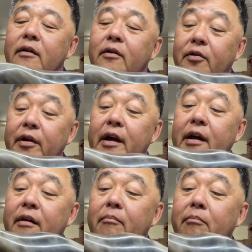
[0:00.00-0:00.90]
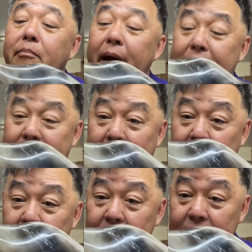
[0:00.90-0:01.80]
green base
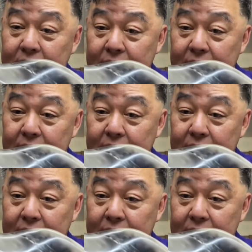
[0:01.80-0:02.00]
color.